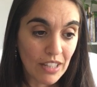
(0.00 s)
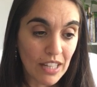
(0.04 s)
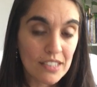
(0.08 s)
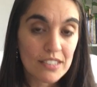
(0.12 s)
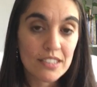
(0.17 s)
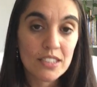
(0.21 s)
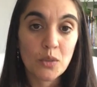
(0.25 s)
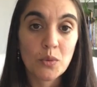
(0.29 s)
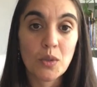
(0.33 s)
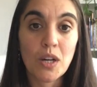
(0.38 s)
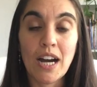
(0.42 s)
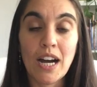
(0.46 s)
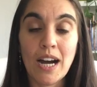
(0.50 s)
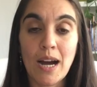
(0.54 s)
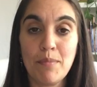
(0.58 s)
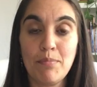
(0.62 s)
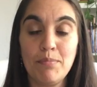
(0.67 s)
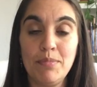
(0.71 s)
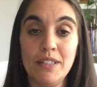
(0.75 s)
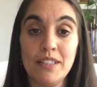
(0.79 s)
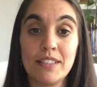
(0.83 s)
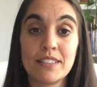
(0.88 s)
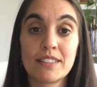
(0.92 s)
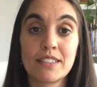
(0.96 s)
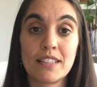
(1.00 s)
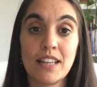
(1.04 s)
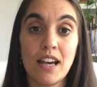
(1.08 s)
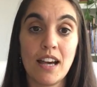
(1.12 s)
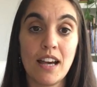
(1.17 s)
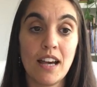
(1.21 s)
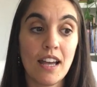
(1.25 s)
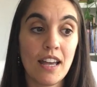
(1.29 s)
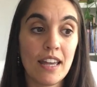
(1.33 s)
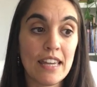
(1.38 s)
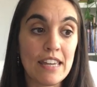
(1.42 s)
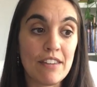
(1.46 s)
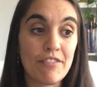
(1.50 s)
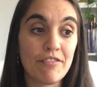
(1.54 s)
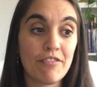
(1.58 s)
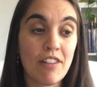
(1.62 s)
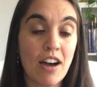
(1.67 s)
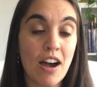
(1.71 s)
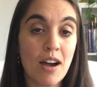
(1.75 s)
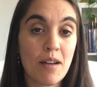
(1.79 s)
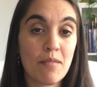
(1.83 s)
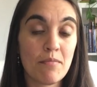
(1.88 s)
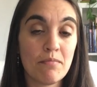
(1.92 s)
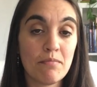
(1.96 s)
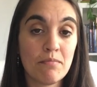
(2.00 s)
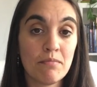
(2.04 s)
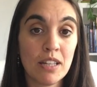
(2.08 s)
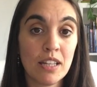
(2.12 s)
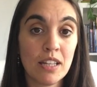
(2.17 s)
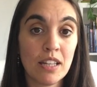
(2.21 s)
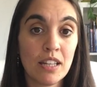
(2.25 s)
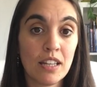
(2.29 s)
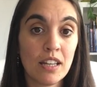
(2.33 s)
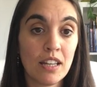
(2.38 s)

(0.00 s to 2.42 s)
So what happens that if I'm